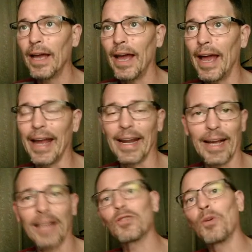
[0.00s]
And I
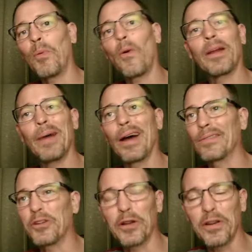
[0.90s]
got to a point about
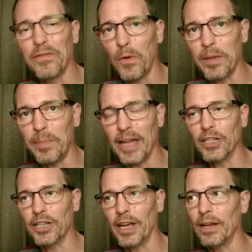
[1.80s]
30 or 40
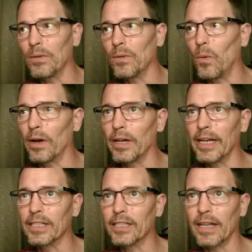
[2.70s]
pages in where
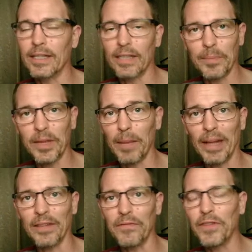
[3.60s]
it said something
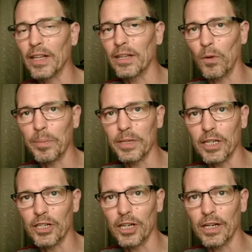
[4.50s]
about the Philidor
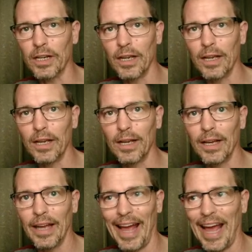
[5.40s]
position
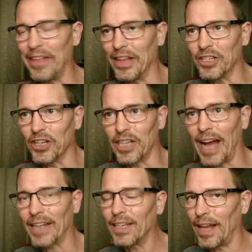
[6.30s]
and then just
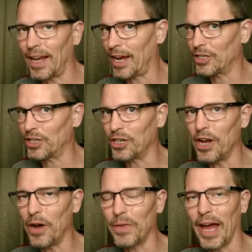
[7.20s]
acted like I should
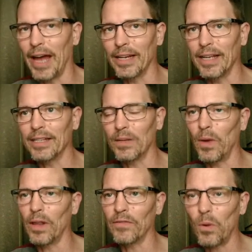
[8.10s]
know that and said,
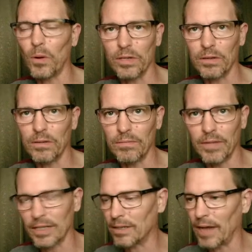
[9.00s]
well, of course,
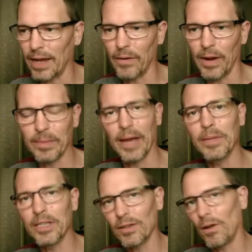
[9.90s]
this diagram can't
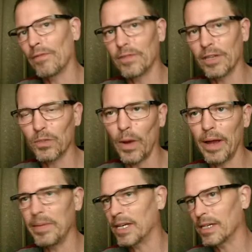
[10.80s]
be solved this way
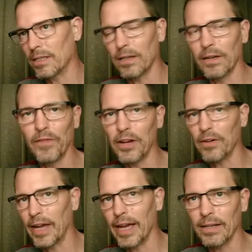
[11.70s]
because the defender
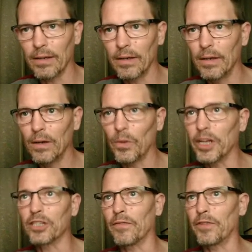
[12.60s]
can't
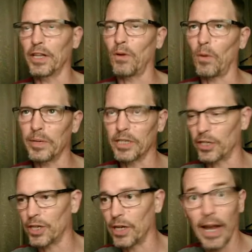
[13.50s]
reach the Philidor position.